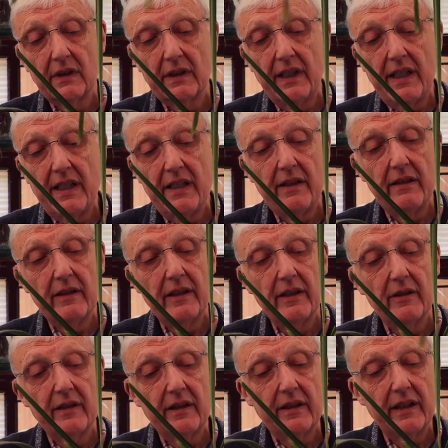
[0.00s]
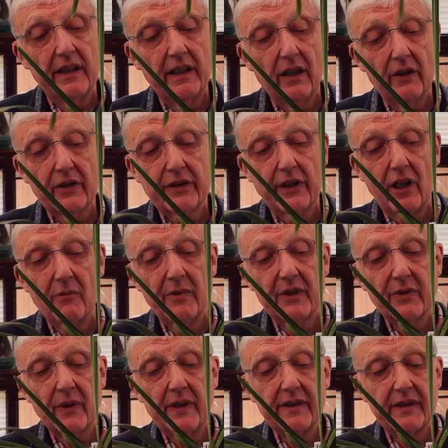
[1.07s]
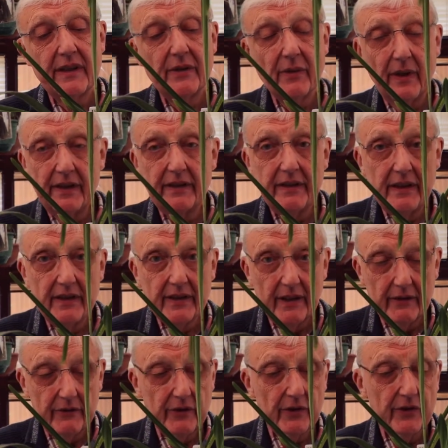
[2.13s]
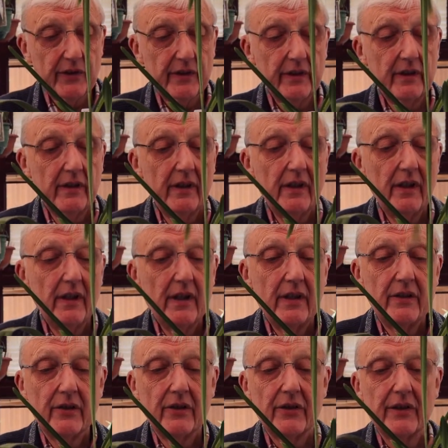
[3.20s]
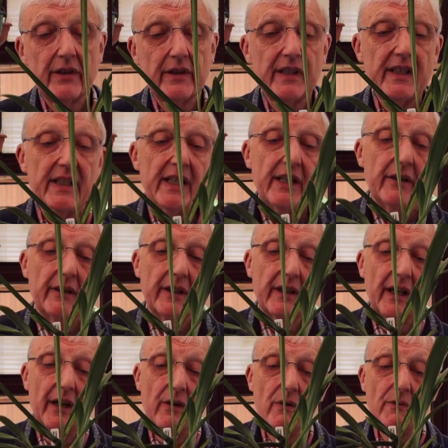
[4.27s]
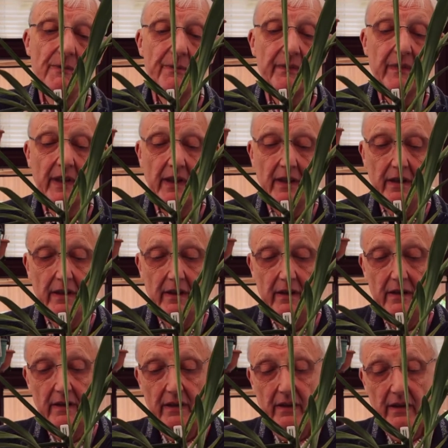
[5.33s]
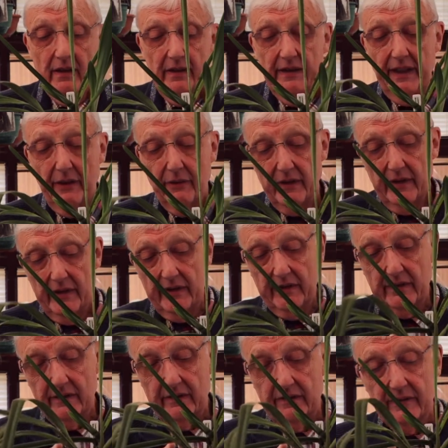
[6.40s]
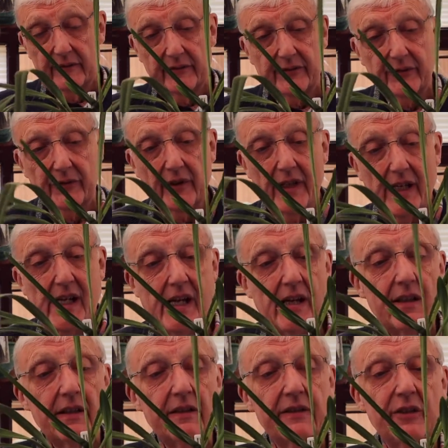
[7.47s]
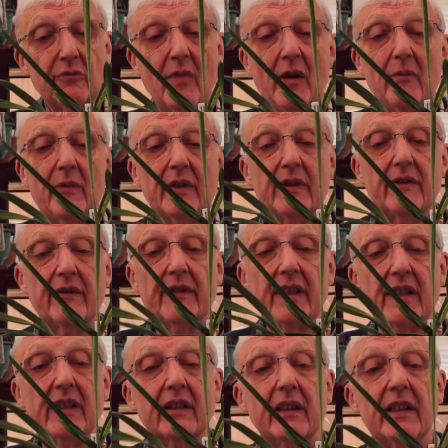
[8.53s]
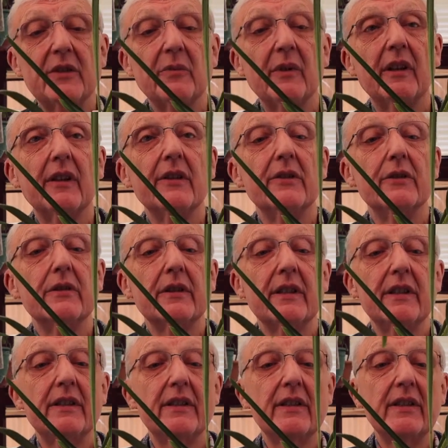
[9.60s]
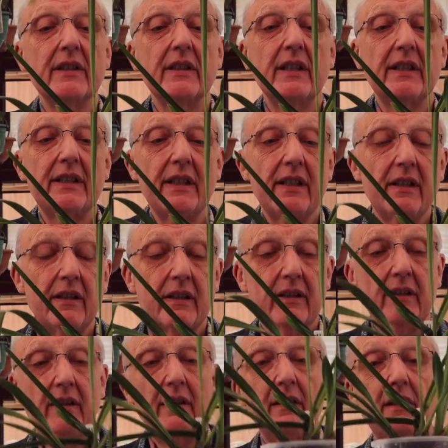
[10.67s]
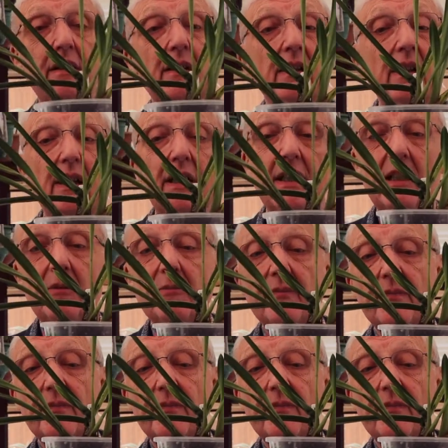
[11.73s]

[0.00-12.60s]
in October 2020, so just on a year ago. They were free to members of the East Midlands Orchid Society, and